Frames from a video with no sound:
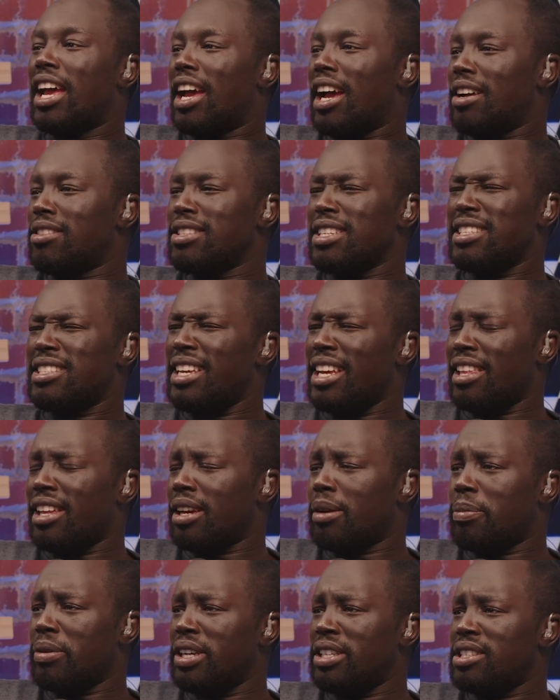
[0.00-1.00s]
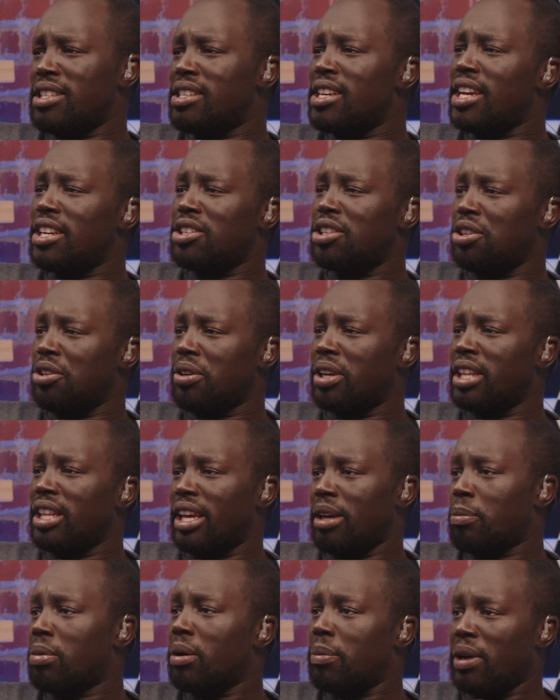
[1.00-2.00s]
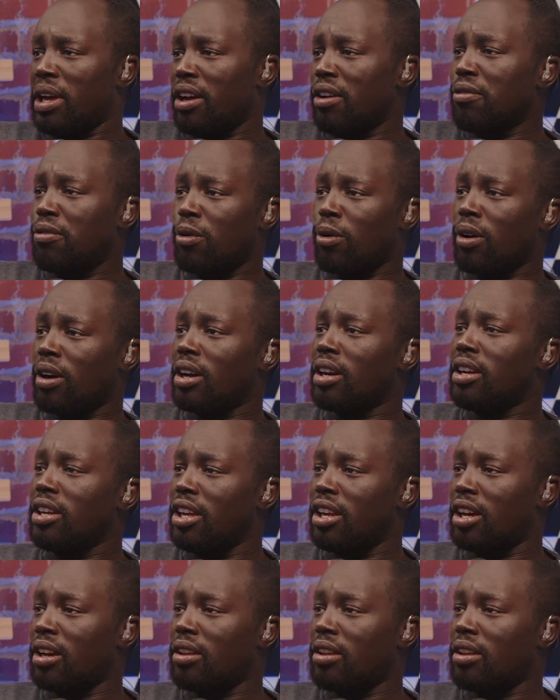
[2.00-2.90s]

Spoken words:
I was going to say like a presentation you can like prepare for, you know,